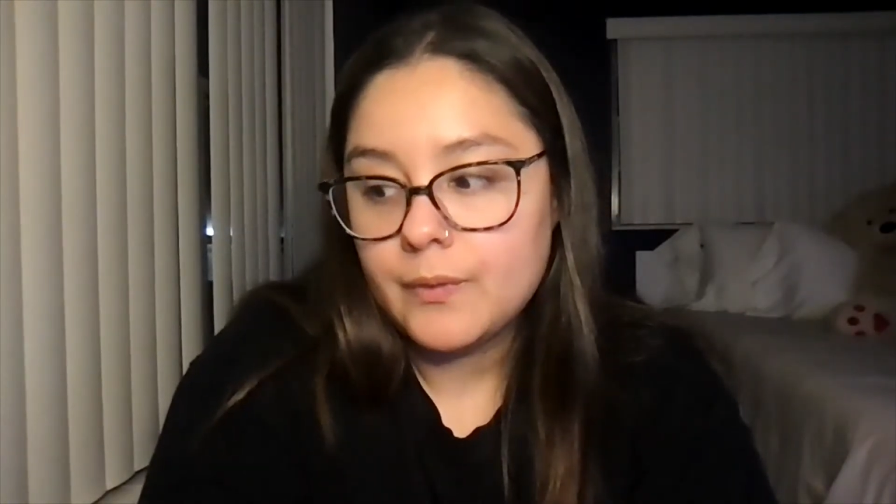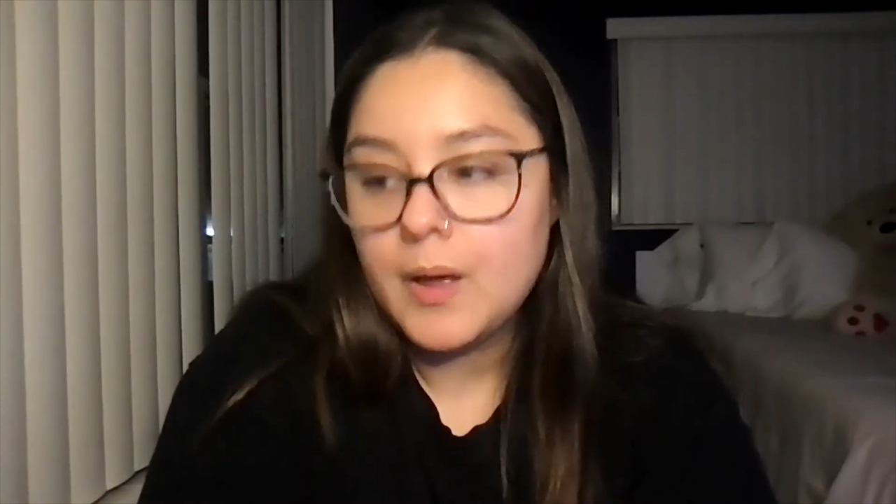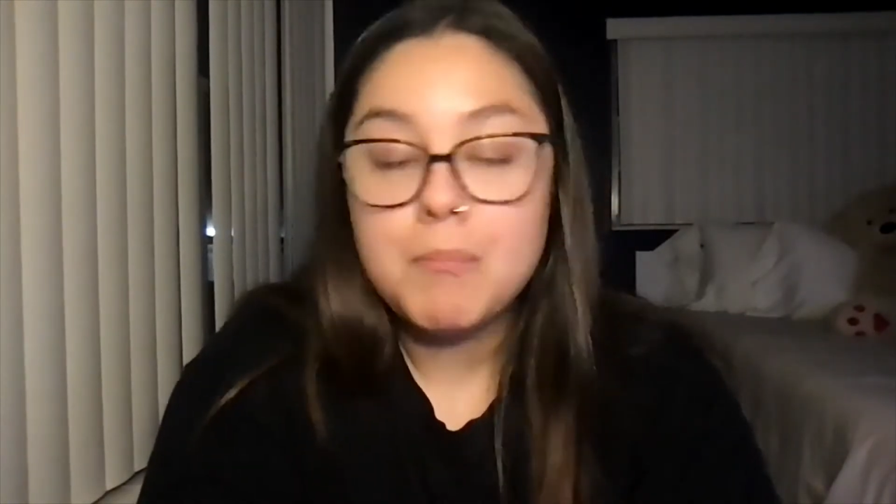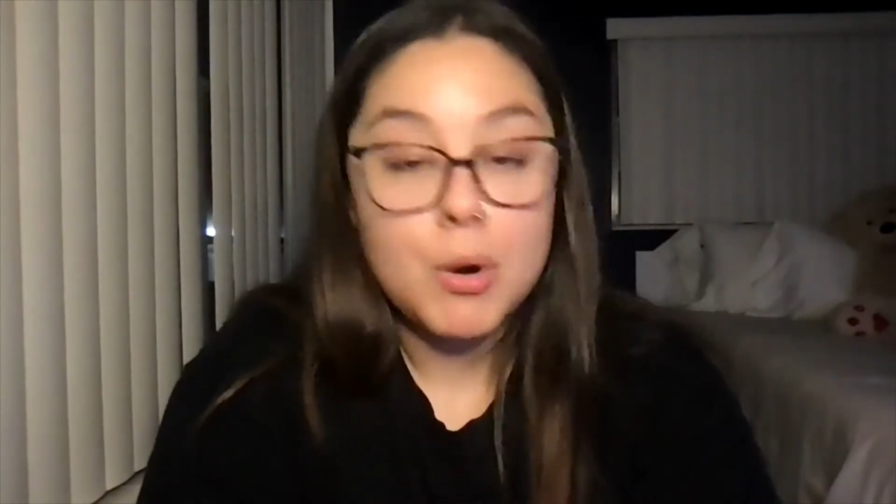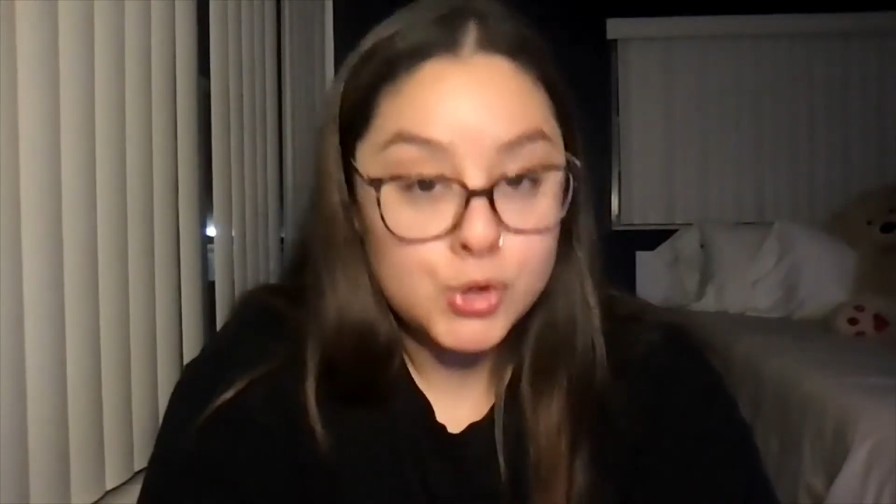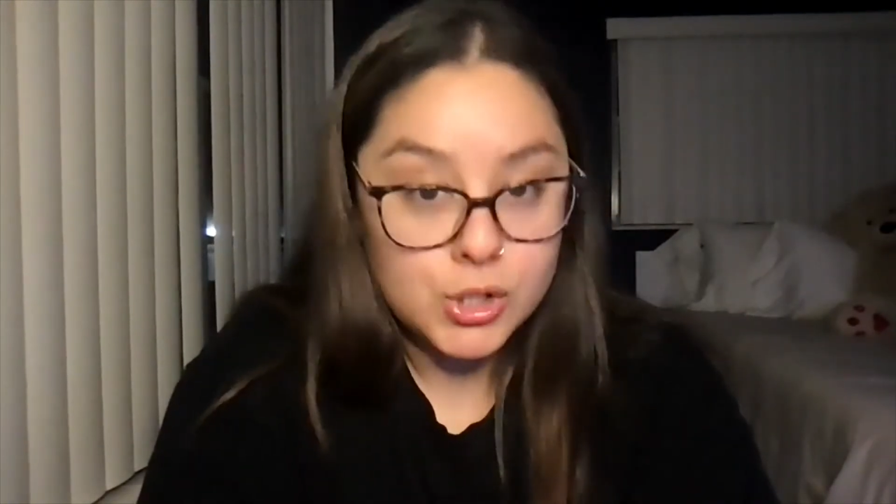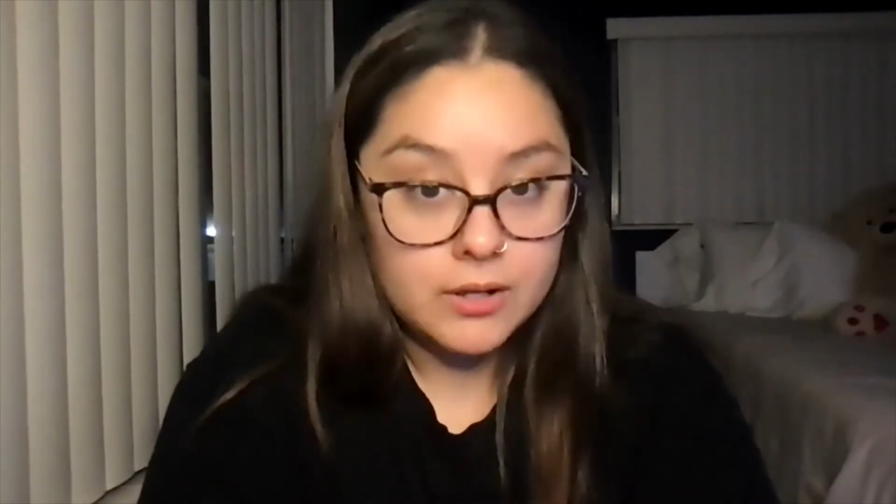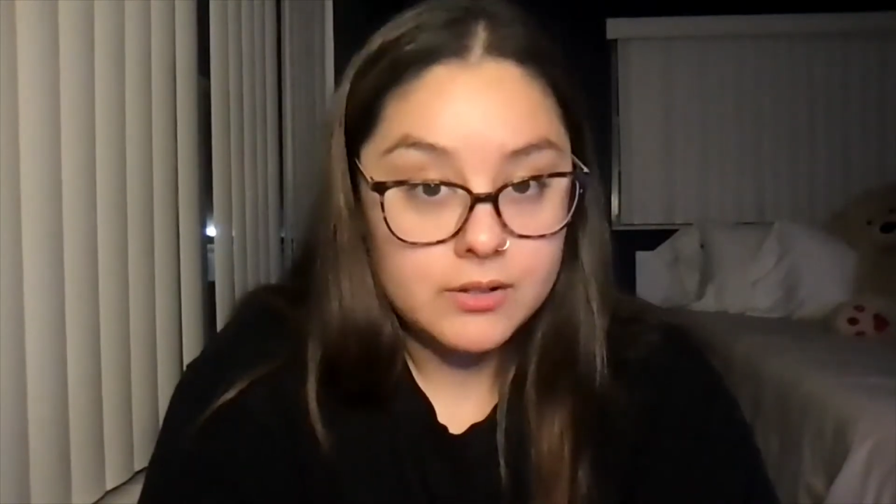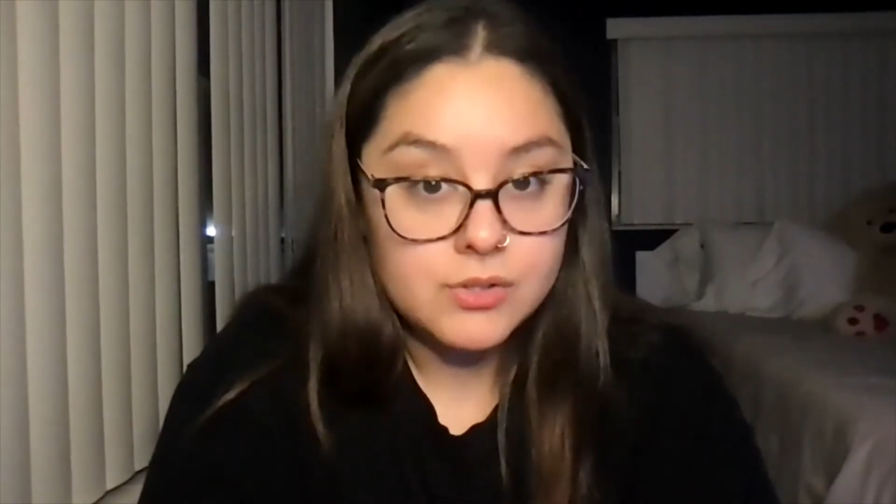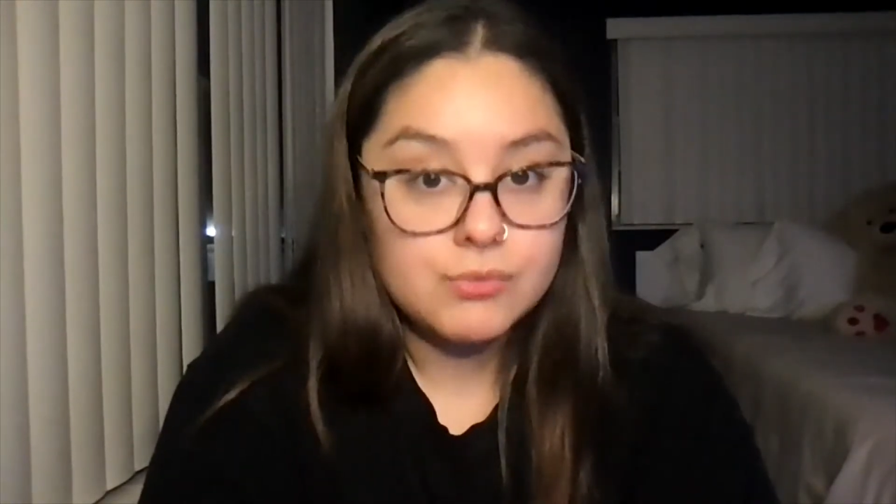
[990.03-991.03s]

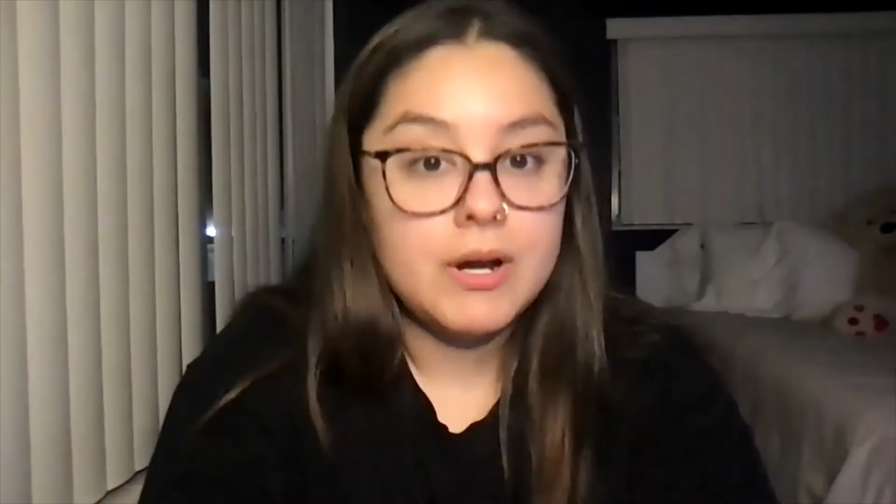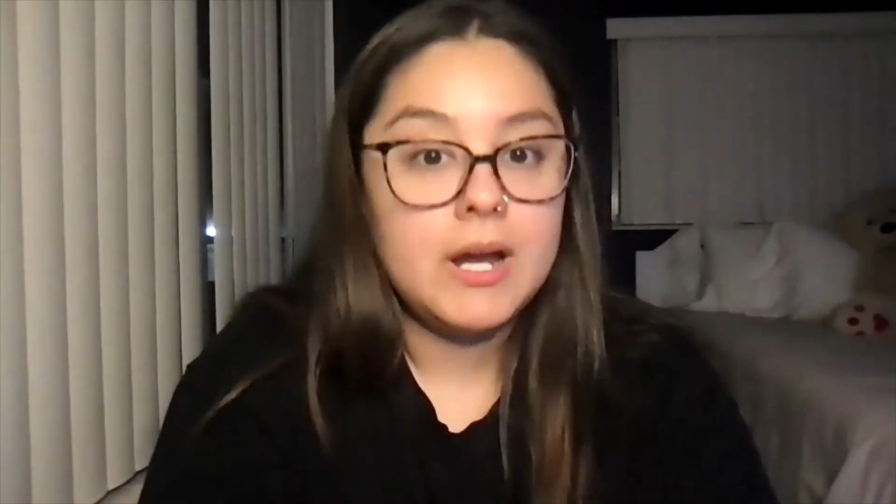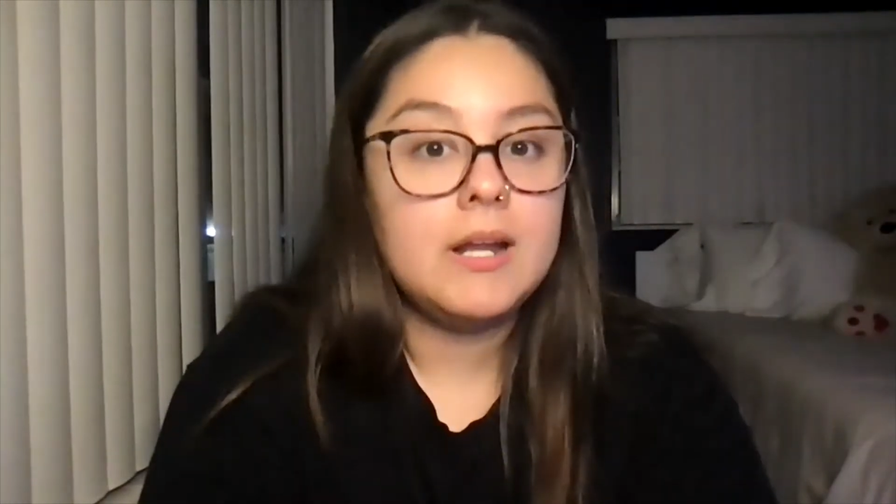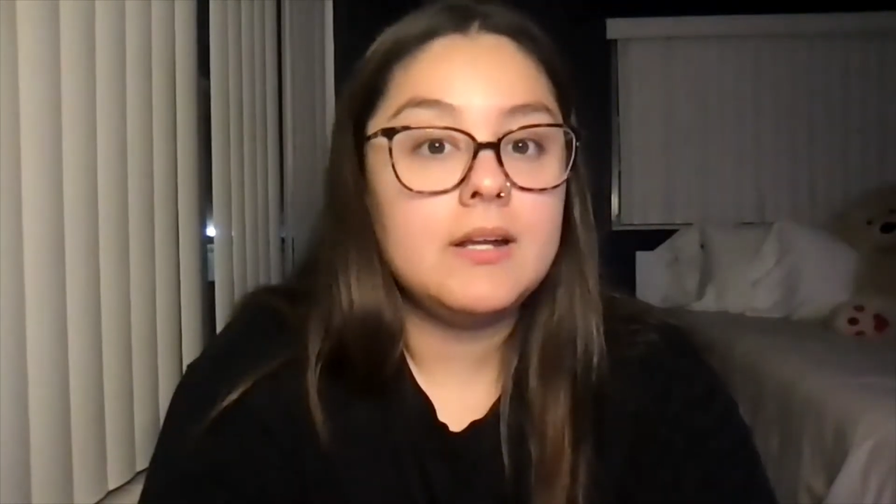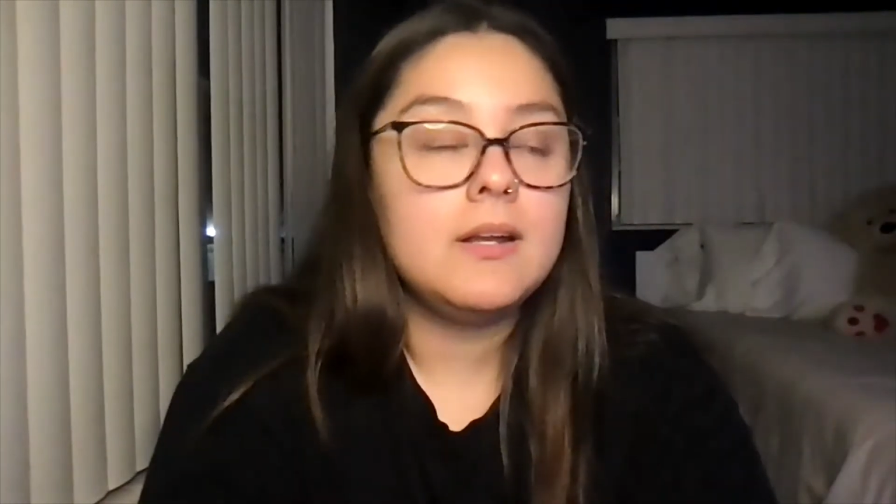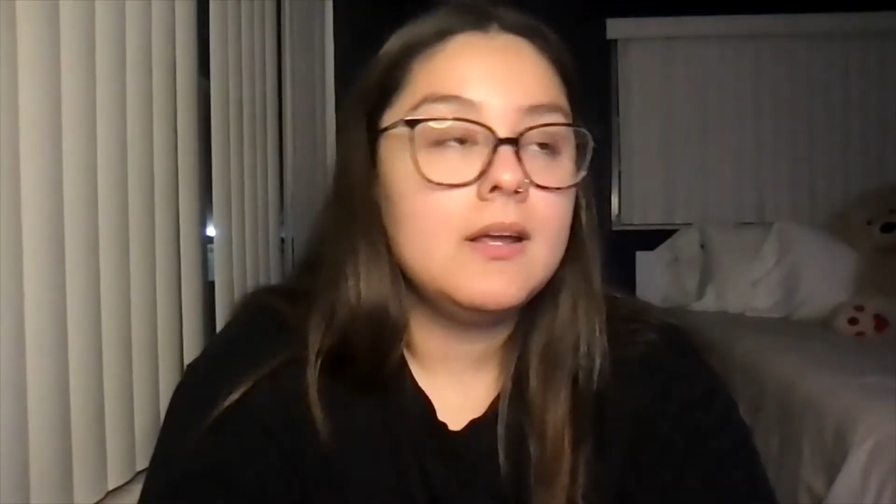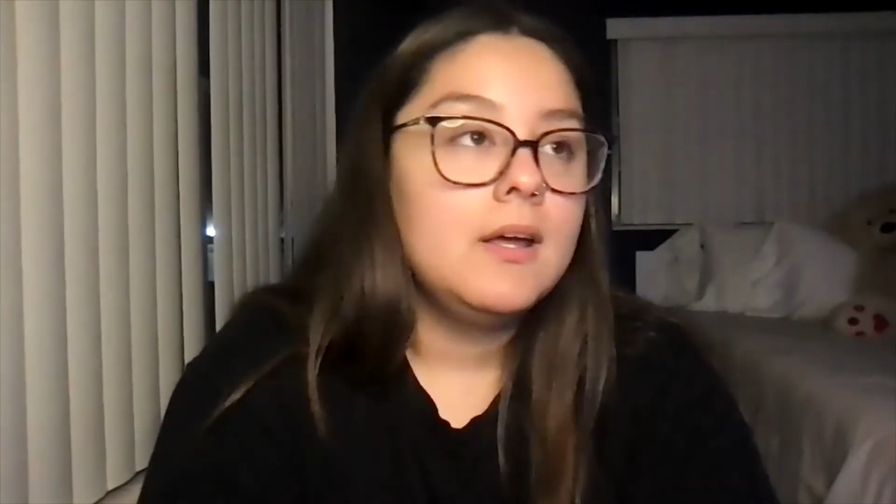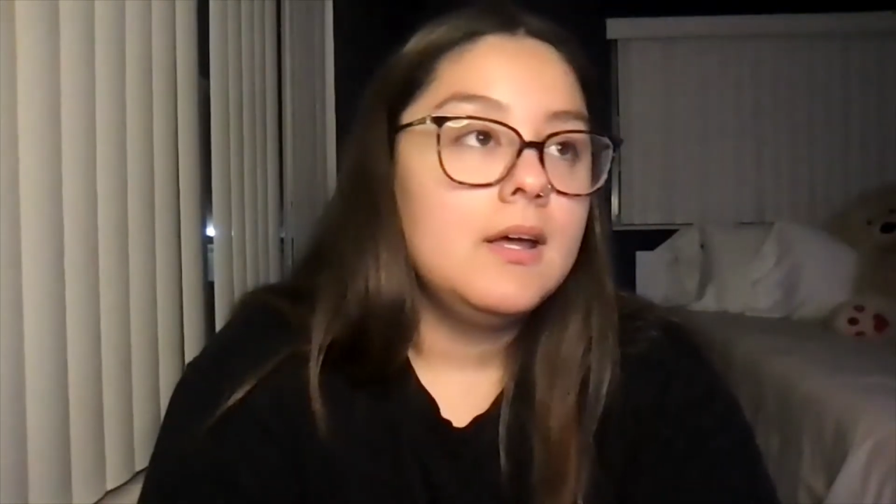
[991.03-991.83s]
emotions, right, and